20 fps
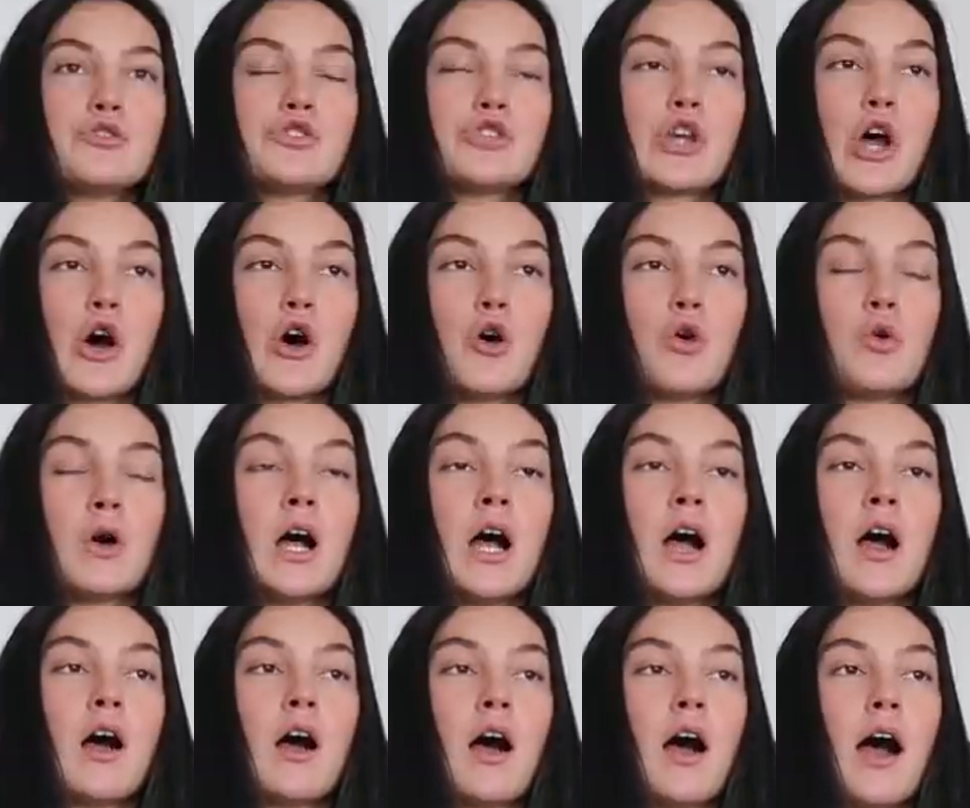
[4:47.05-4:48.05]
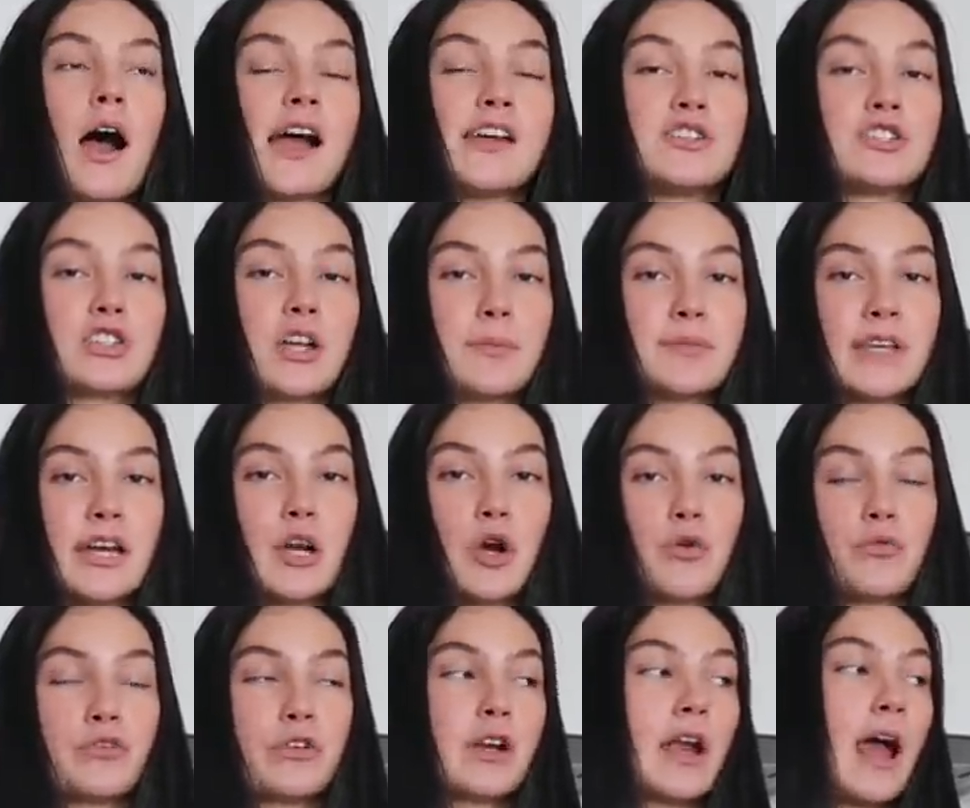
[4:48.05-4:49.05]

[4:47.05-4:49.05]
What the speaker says: So I just stopped at home for